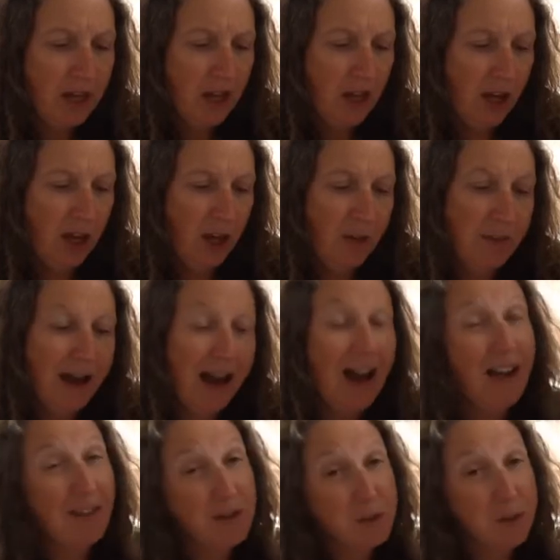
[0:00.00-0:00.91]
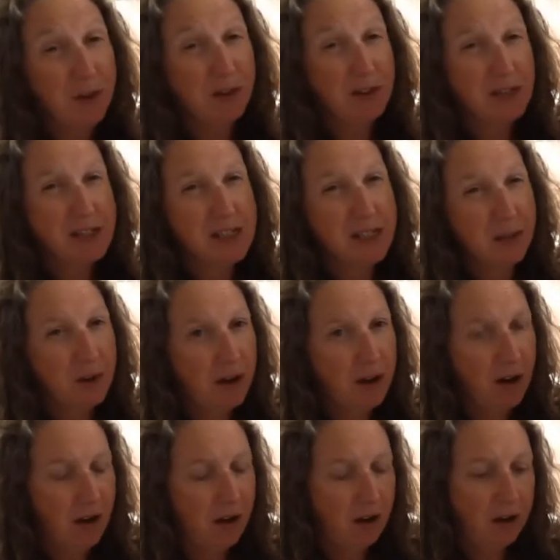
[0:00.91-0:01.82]
I have spoken to her
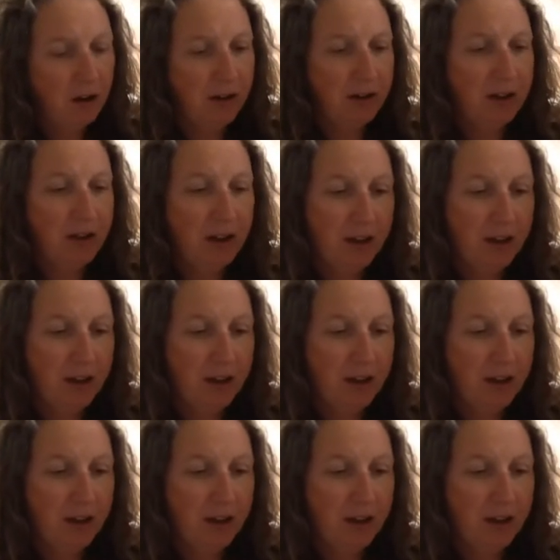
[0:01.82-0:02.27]
on